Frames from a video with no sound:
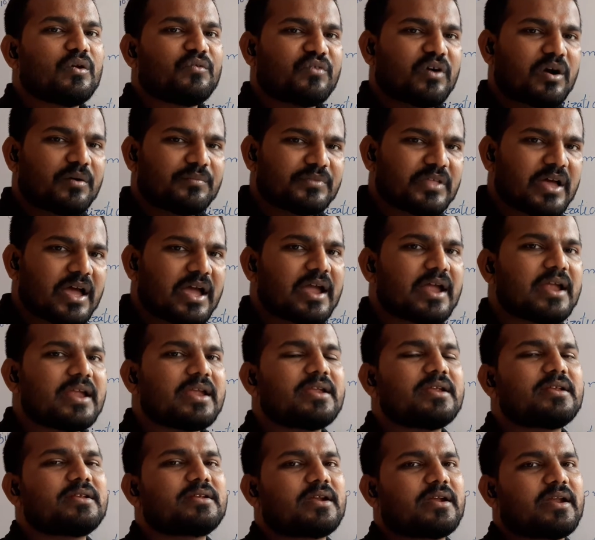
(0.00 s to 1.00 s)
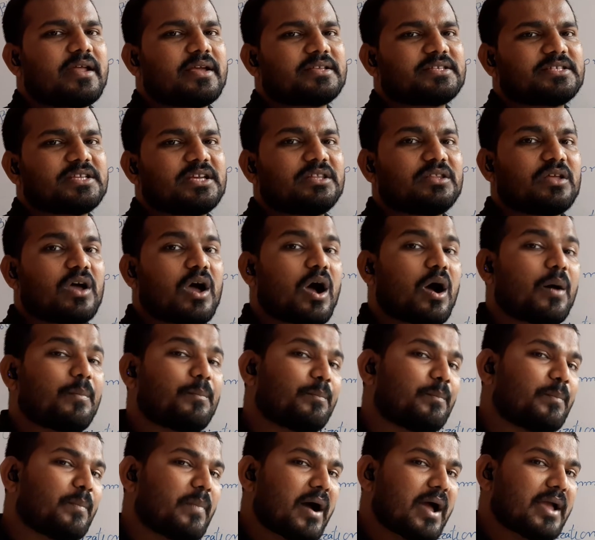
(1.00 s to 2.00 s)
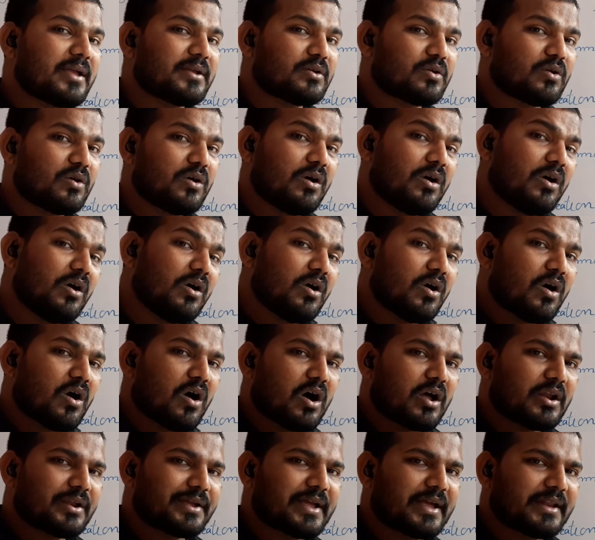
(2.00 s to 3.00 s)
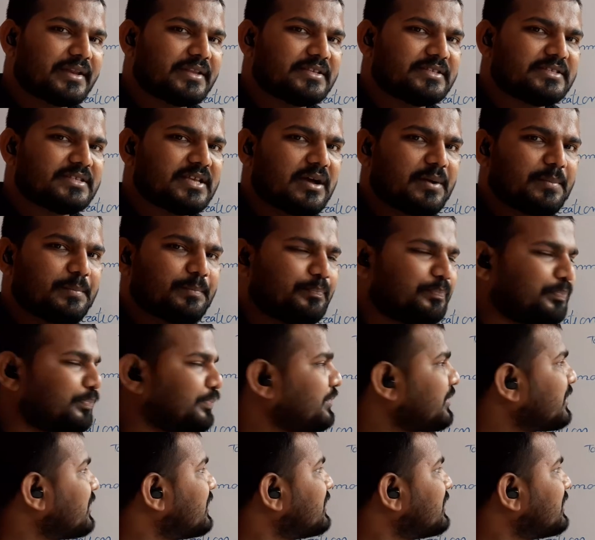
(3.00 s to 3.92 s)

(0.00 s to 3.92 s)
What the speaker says: from the interaction of microorganisms.